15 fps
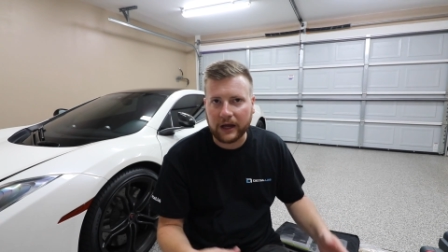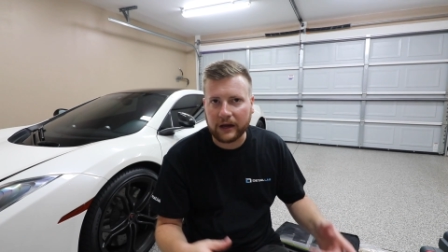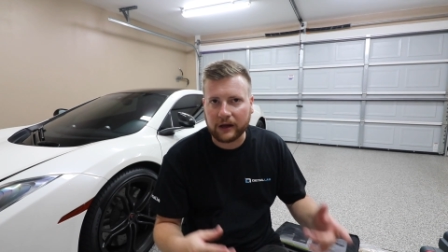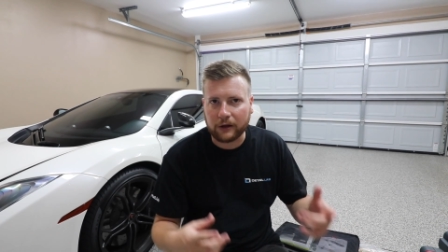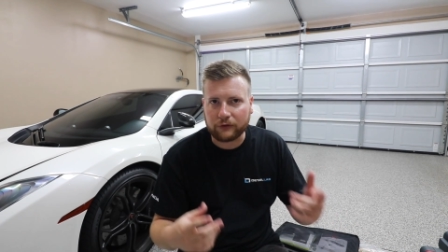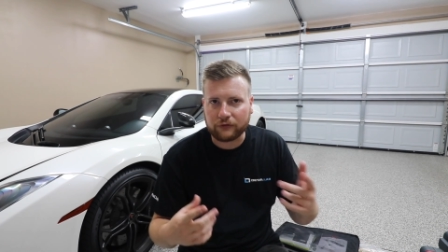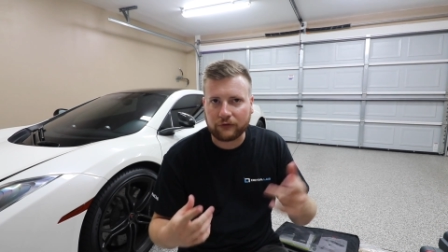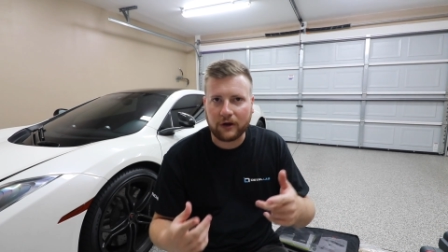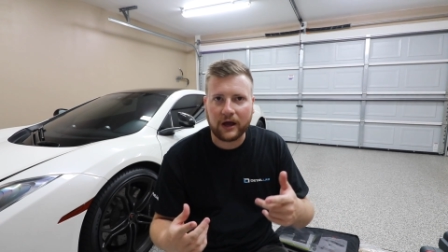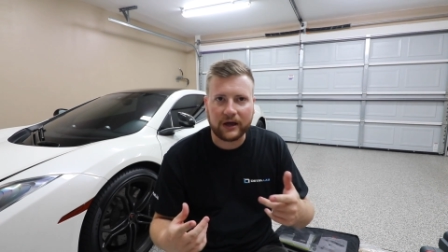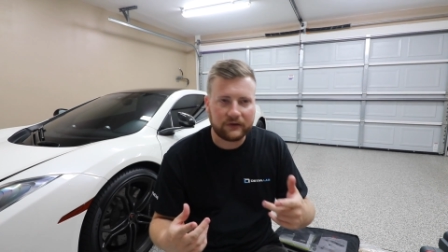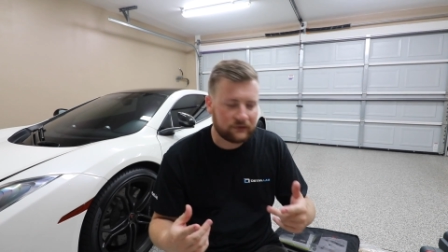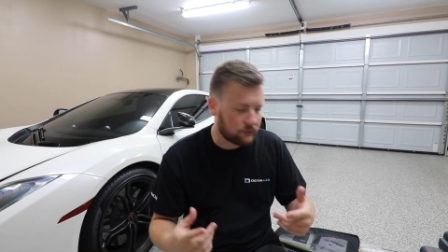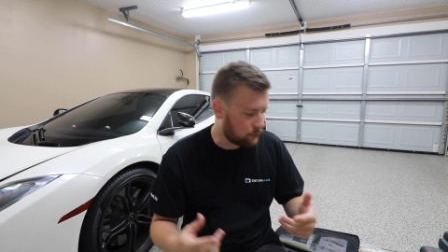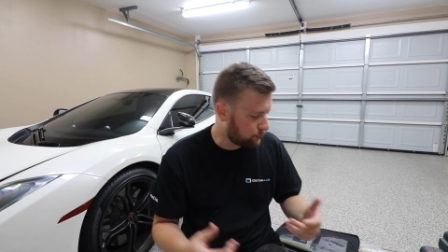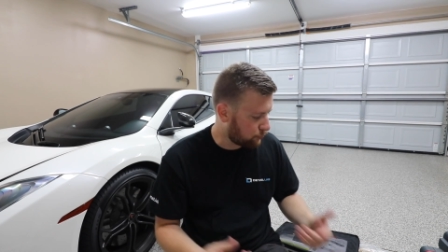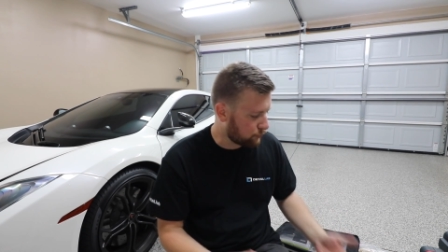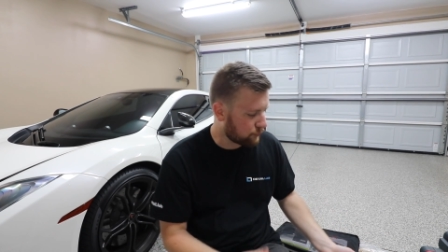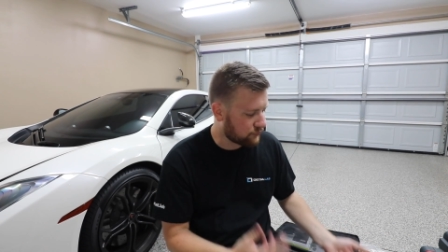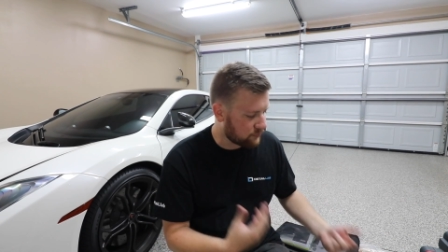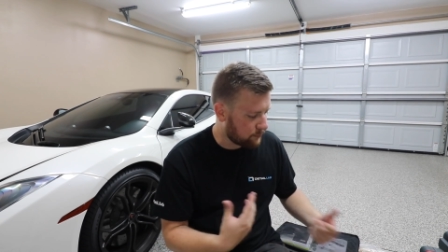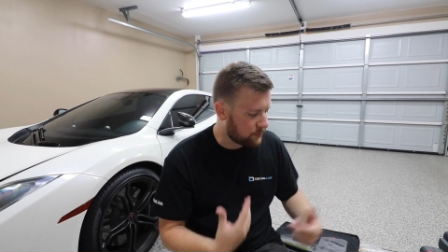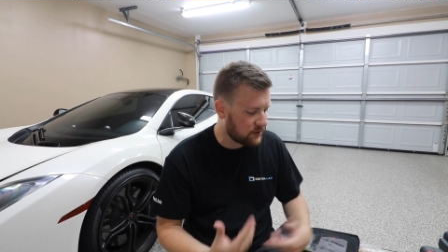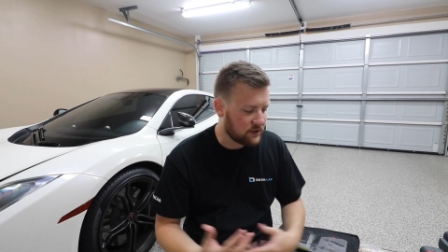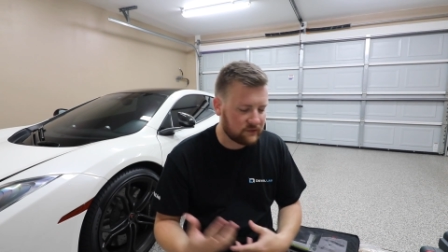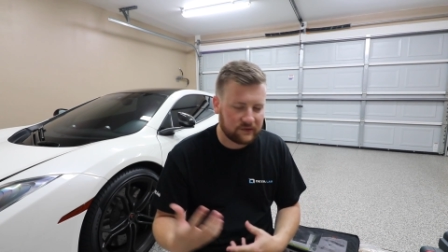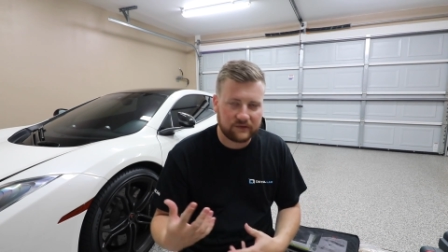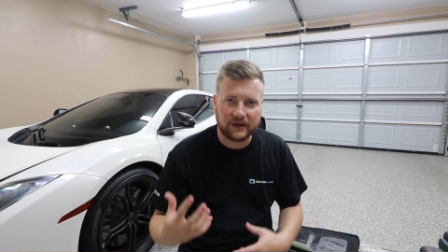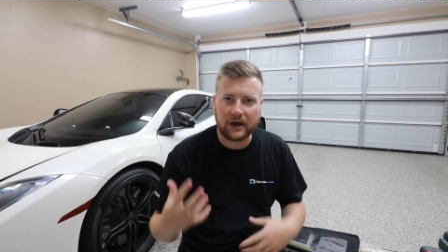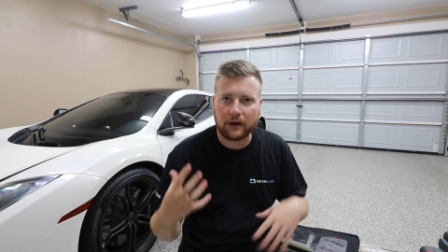and I'll try to pull some
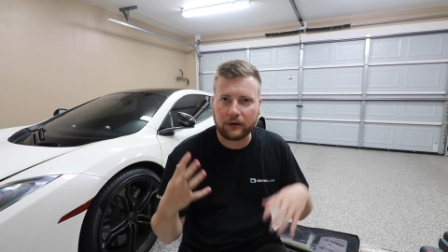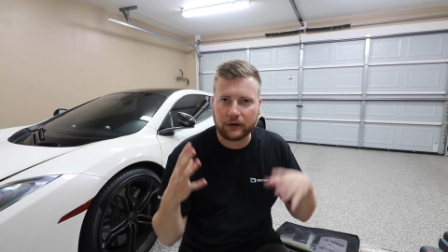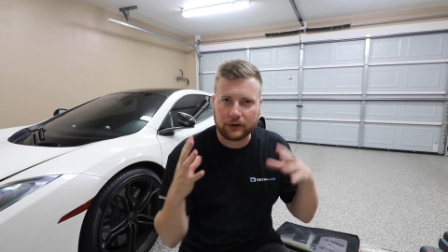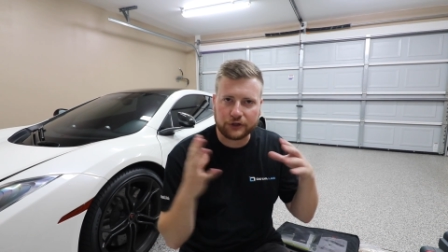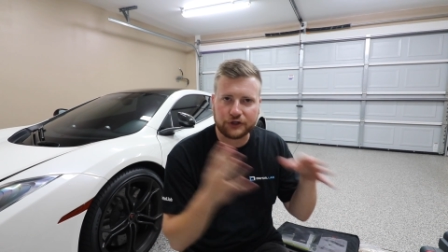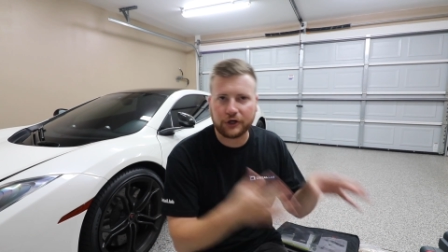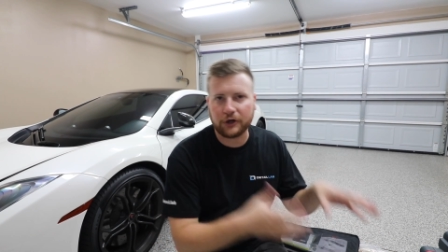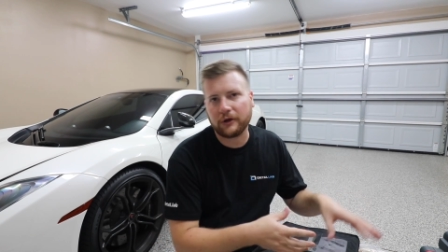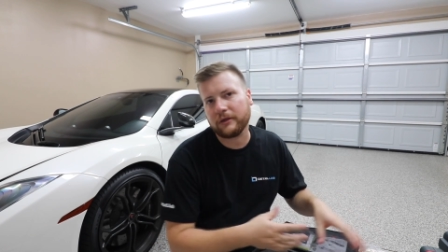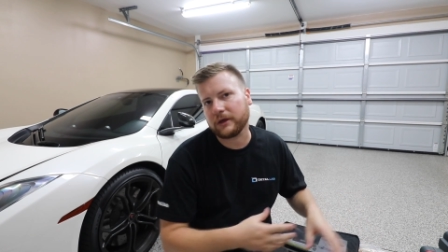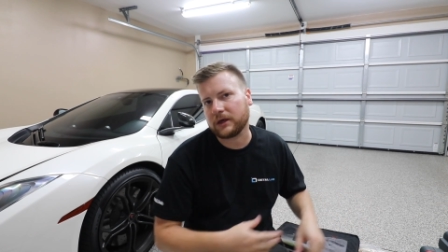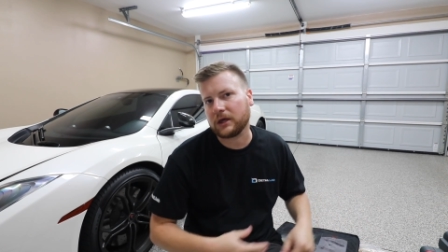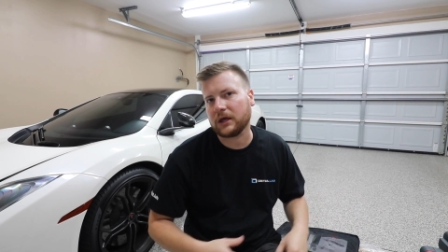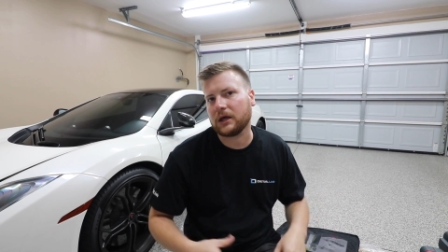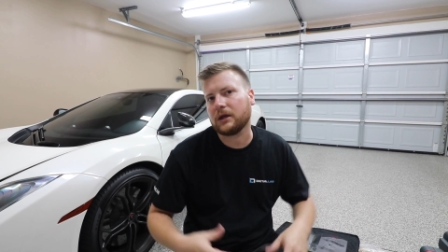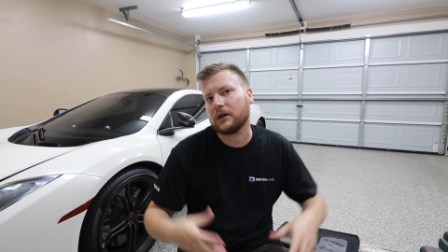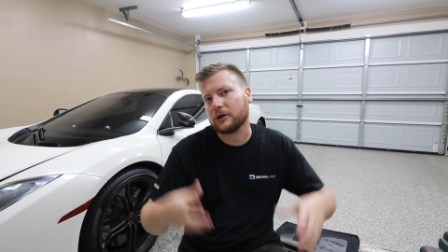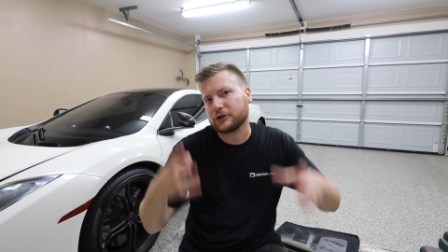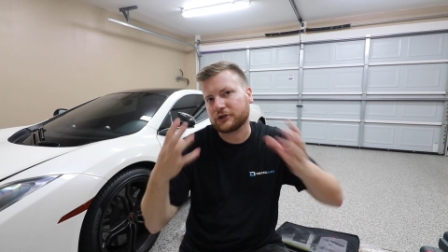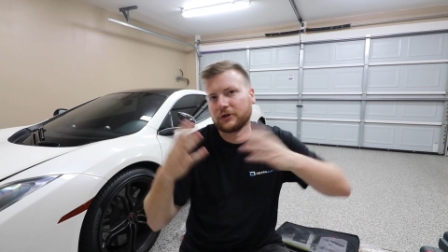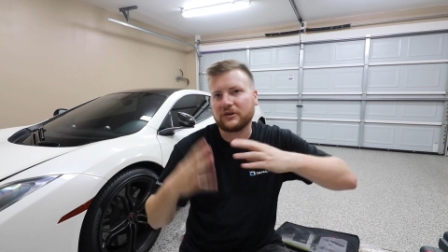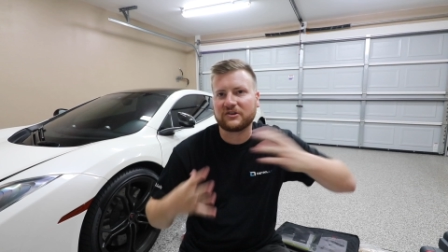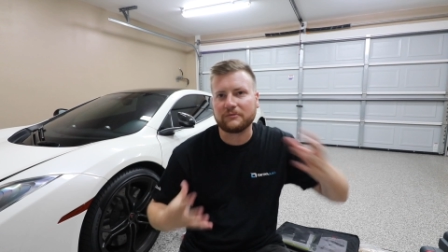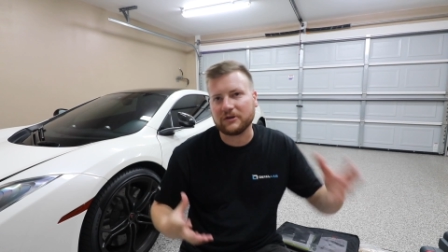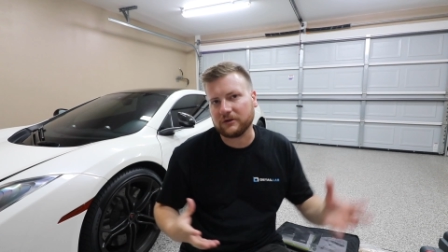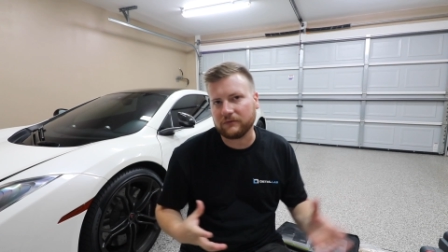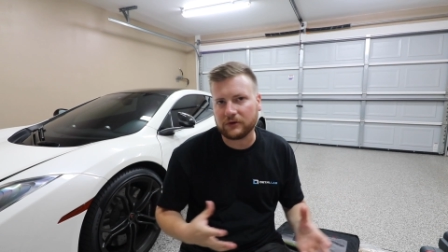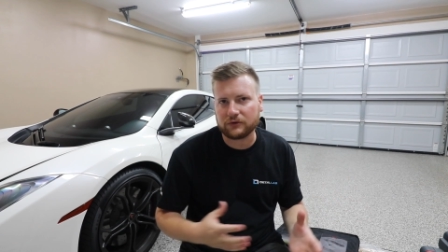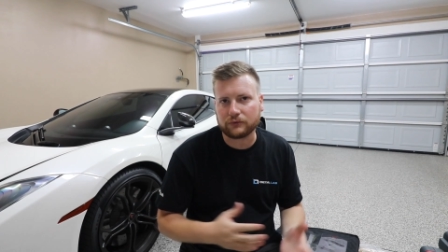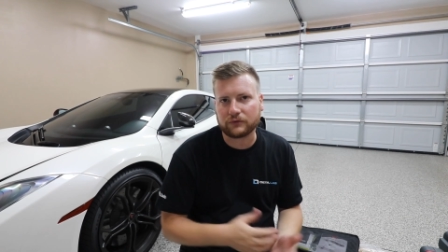pieces out, and I'll show you the kit, and I'll show you some
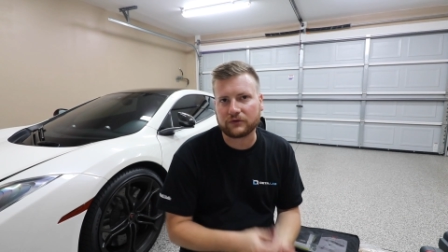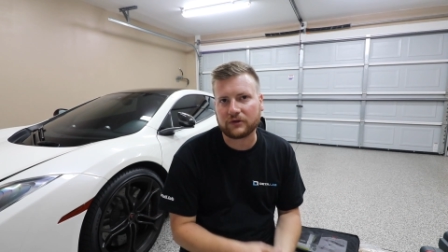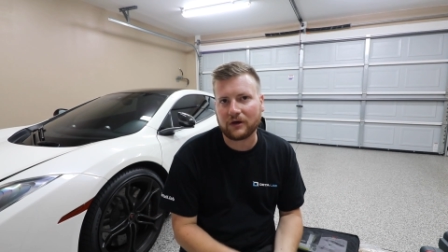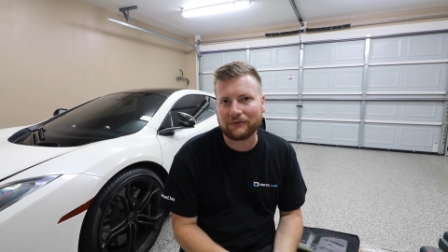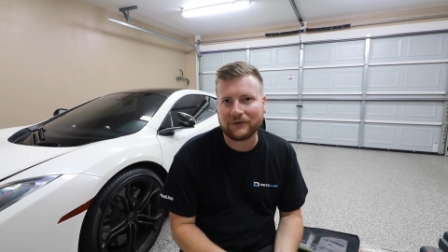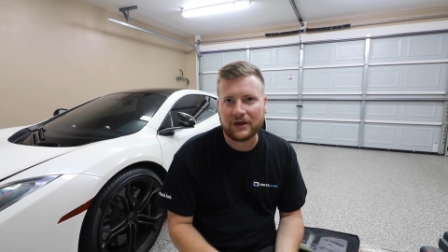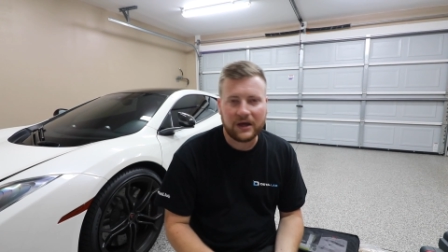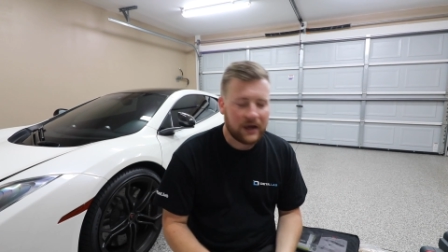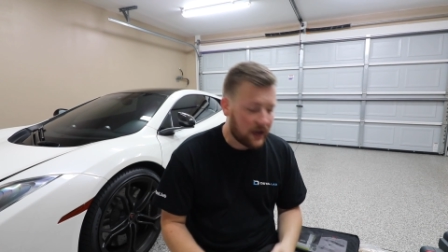individual stuff.